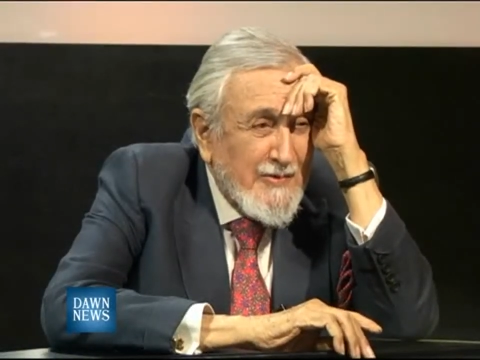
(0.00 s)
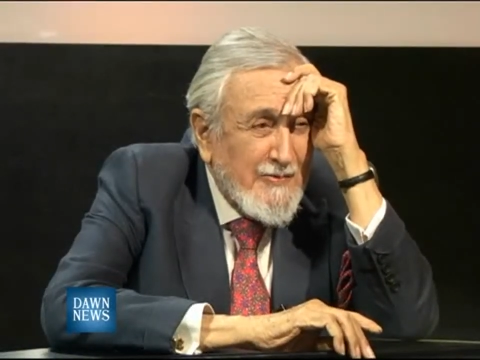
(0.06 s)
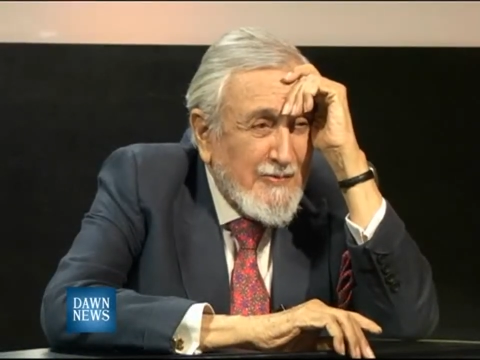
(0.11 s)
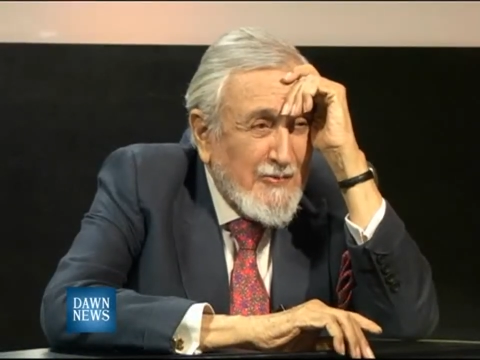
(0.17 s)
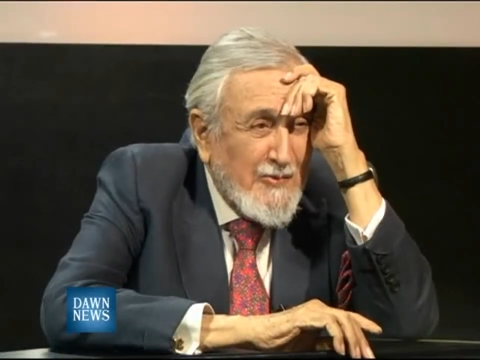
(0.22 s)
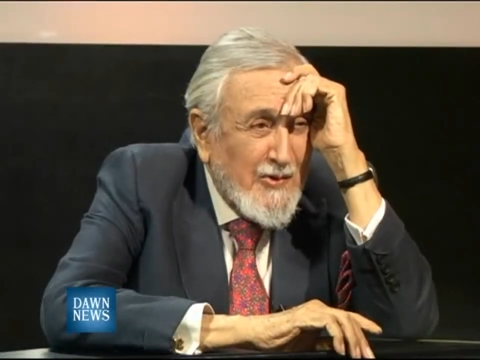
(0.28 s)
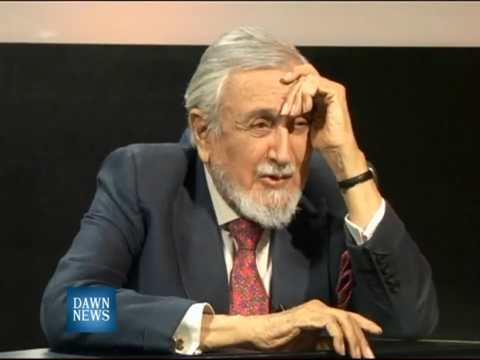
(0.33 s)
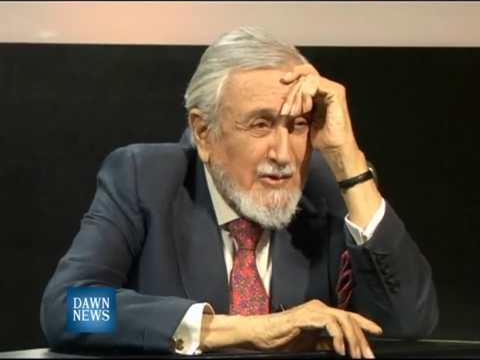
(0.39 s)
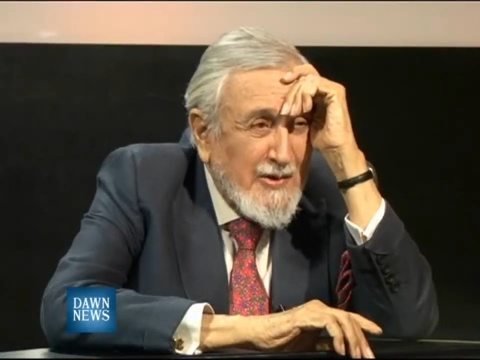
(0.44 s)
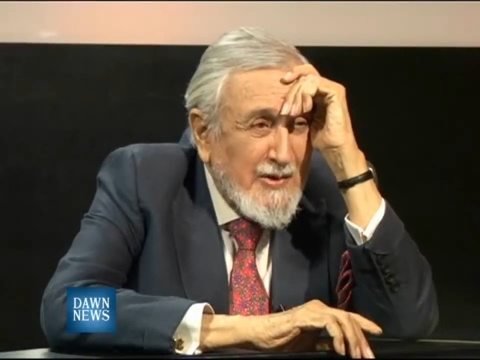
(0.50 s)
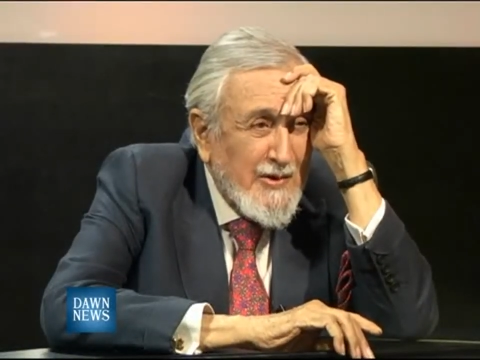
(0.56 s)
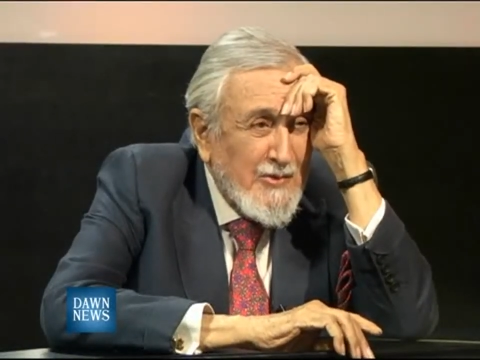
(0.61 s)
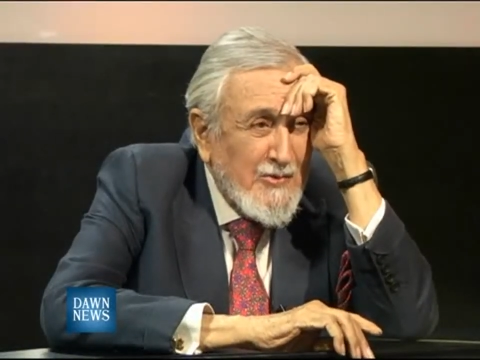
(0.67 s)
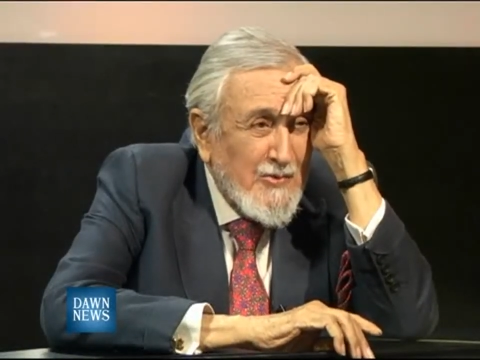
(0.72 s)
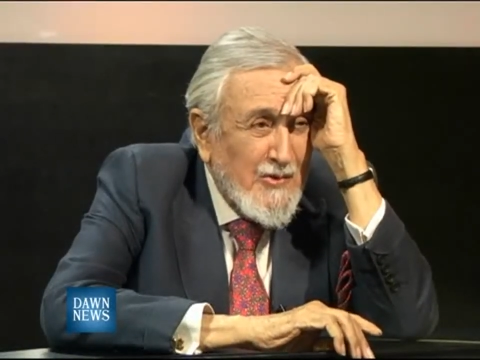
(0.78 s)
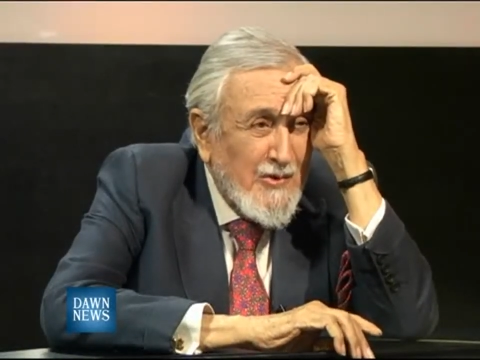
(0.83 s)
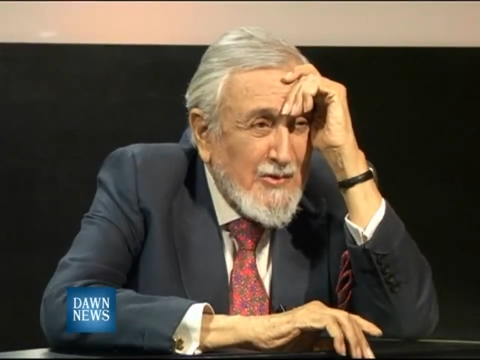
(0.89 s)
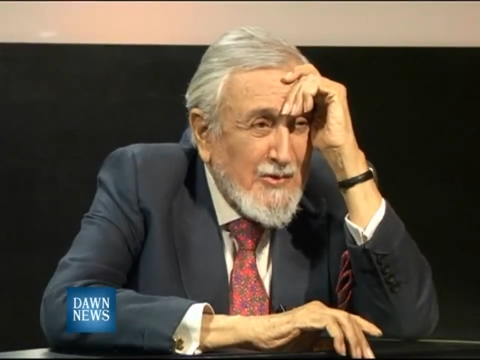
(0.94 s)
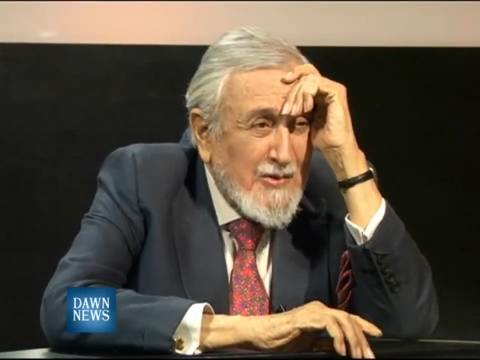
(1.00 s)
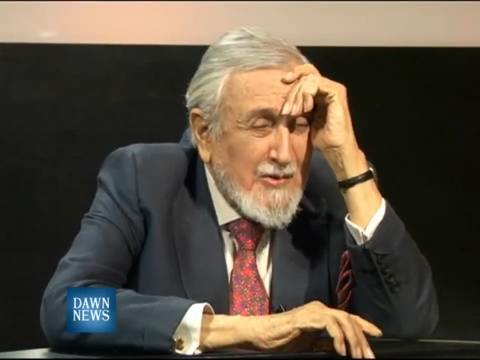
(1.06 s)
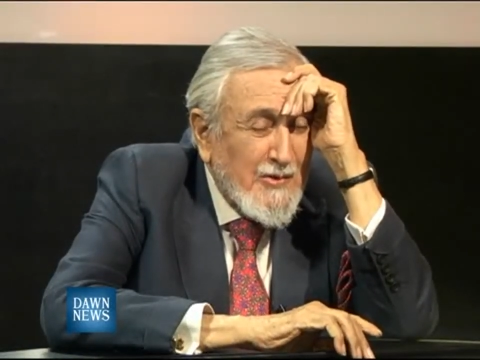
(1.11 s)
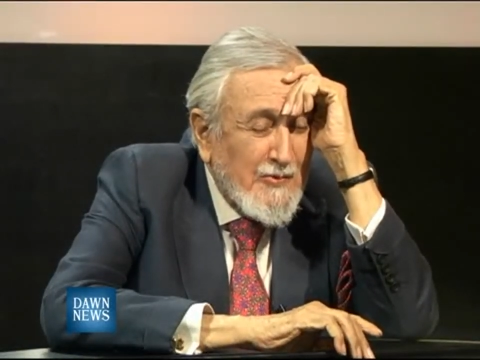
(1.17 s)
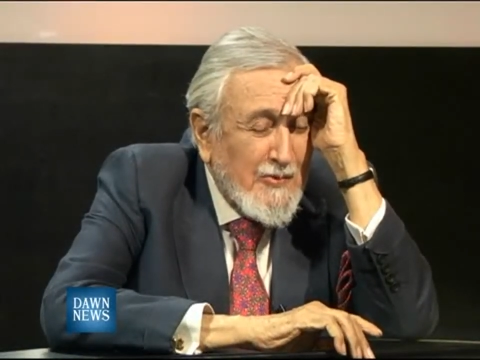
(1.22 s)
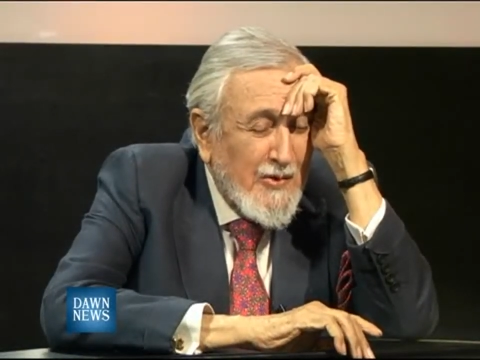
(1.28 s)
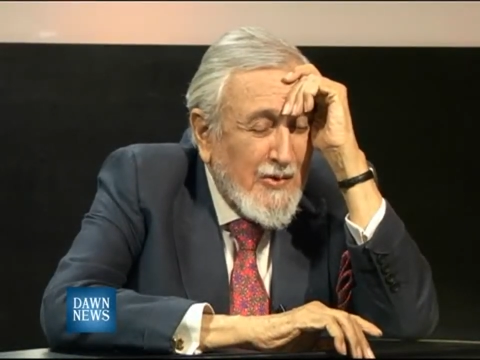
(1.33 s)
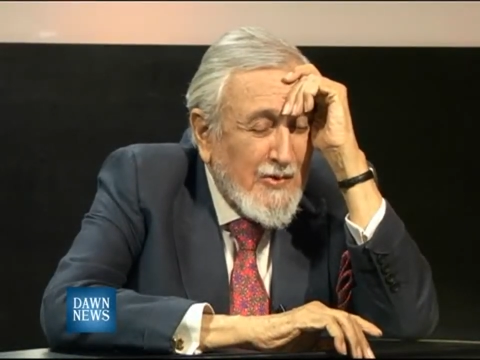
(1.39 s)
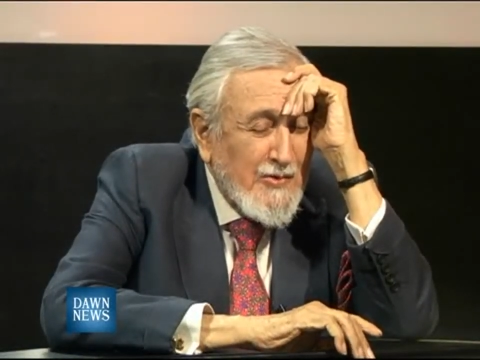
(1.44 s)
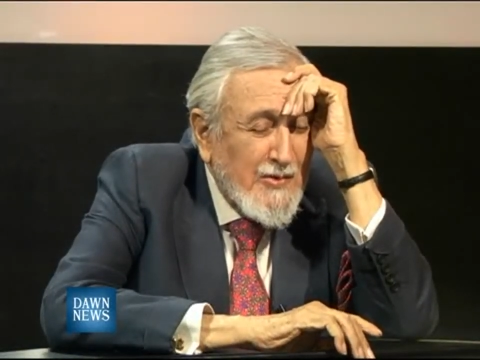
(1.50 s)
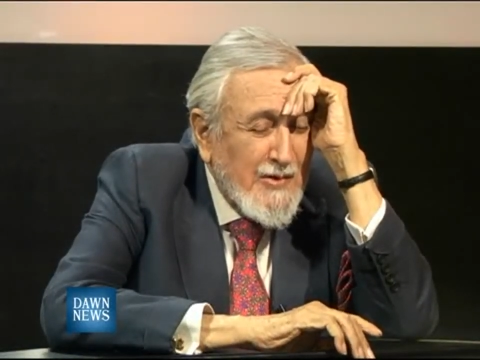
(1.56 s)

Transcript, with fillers: What did he do on the on